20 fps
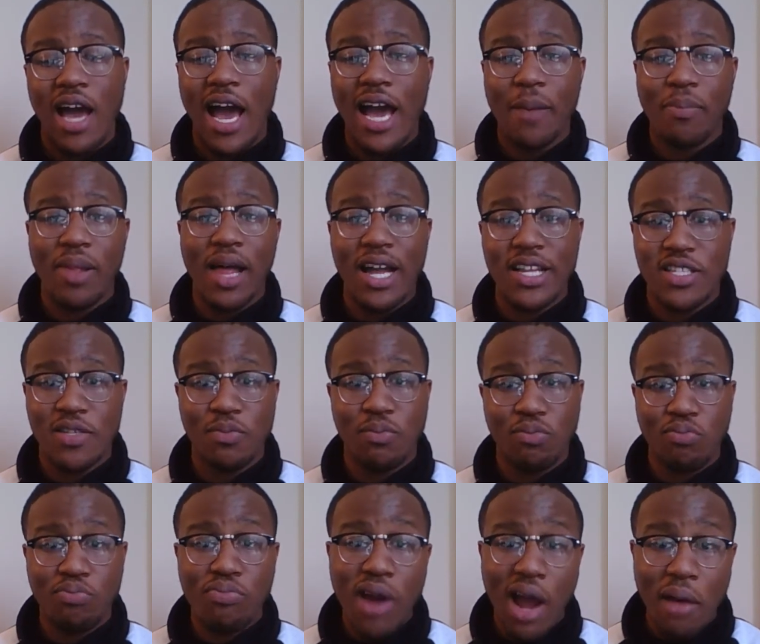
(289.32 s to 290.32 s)
I applied to
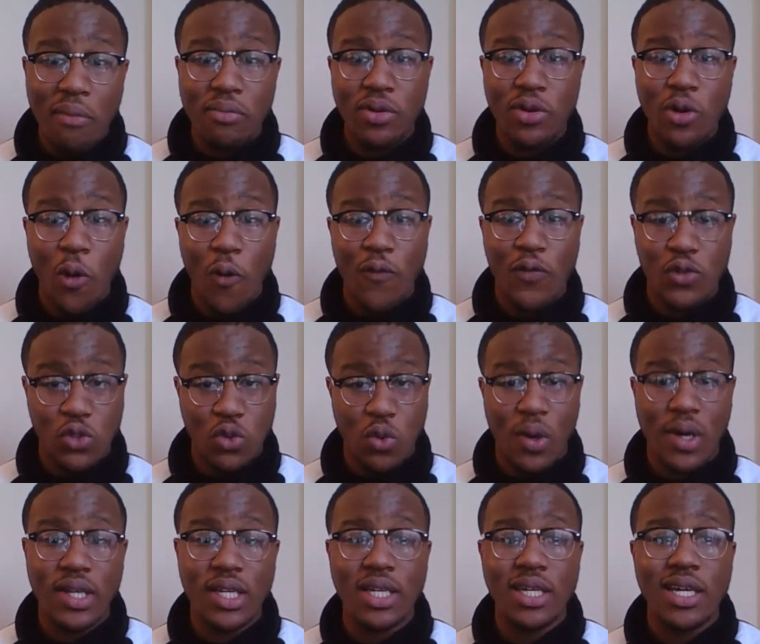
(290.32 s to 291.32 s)
probably over
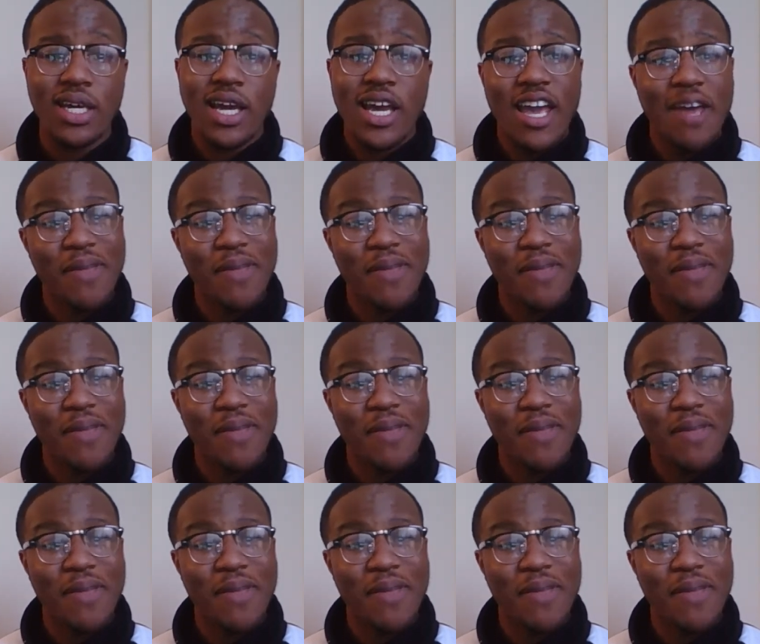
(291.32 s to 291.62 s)
20.